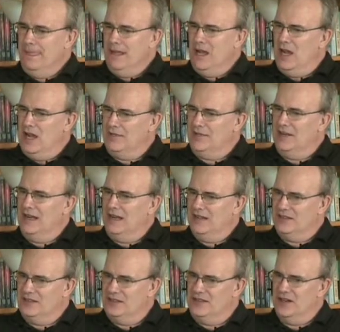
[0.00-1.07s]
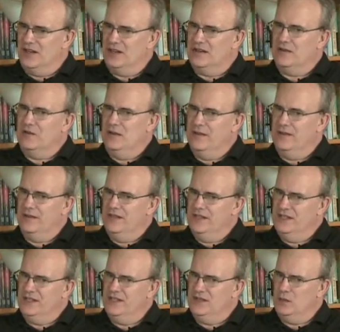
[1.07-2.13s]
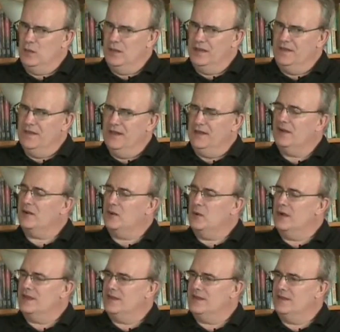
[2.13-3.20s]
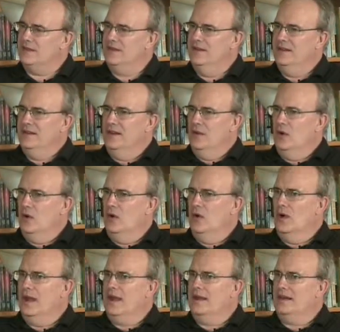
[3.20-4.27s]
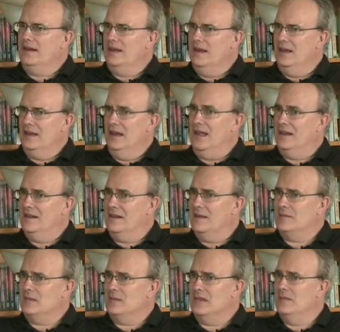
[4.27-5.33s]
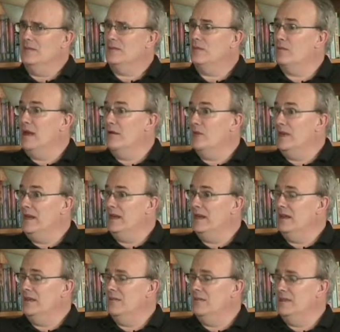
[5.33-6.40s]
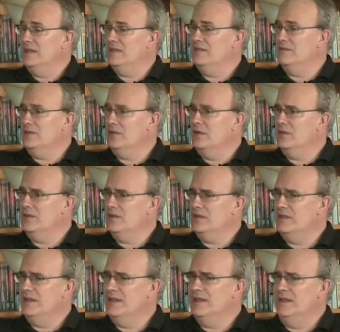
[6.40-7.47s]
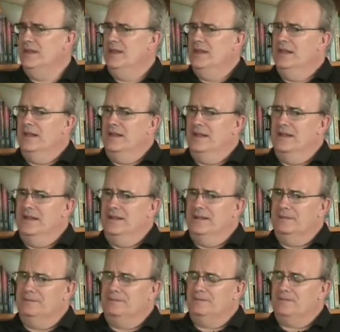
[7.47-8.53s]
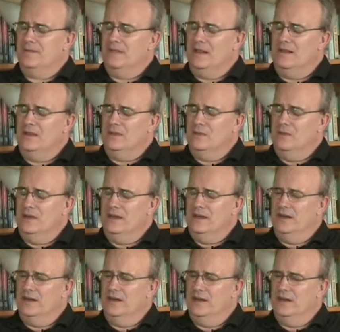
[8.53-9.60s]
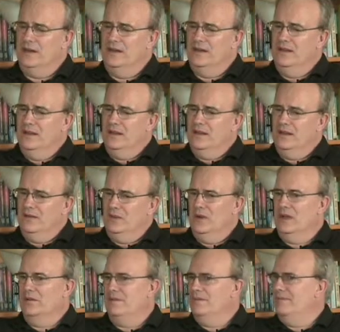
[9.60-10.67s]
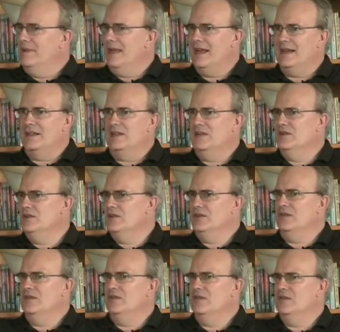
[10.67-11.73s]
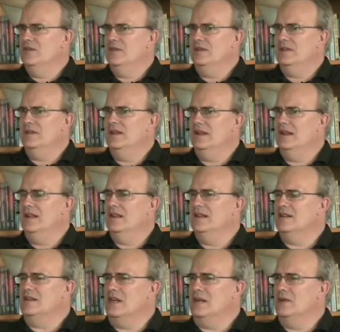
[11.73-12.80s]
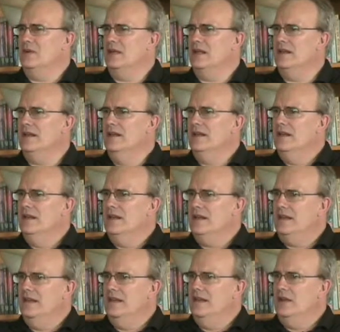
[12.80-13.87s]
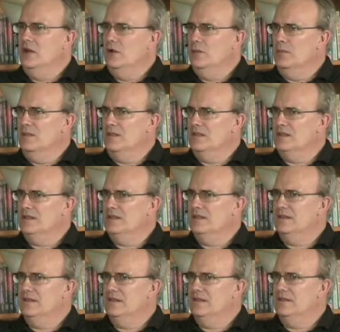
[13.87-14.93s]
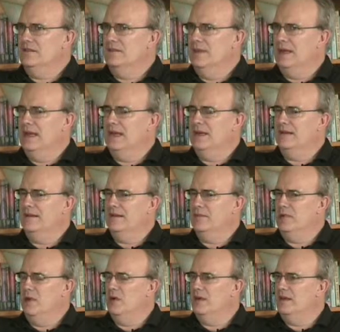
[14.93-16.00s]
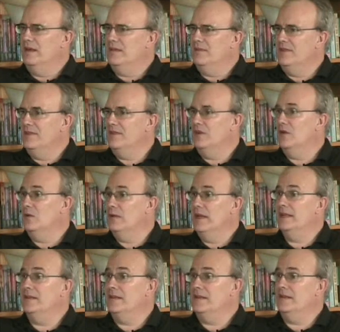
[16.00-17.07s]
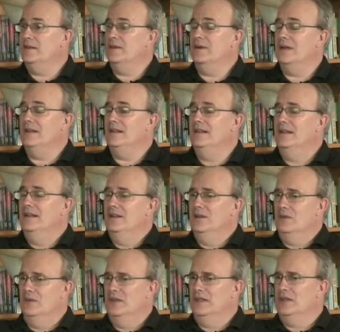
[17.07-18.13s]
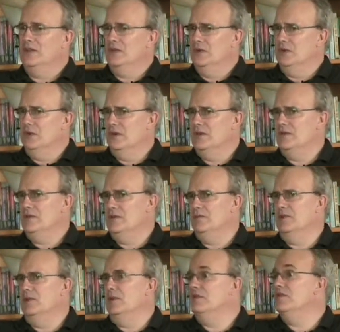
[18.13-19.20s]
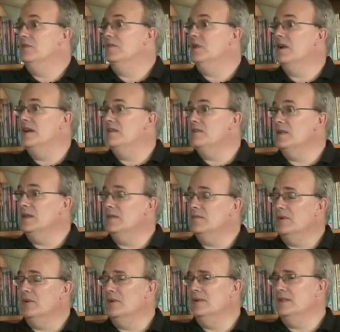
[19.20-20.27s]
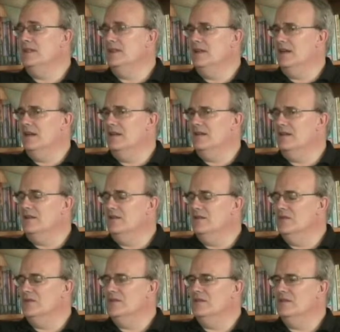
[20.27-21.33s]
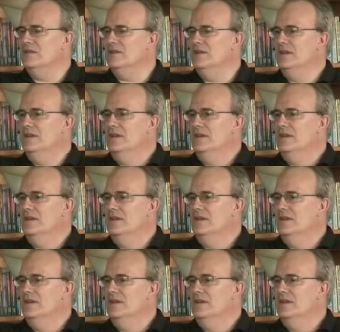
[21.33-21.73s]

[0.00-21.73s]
often I'll start with just this one thing, a question, or and it a lot of times it comes from my reading, a piece of poetry, um, where uh, well back years ago in college I read in a notebooks uh, by a poet named Theodore Roethke, who I really adored. He was a Pulitzer Prize-winning poet. He taught at the University of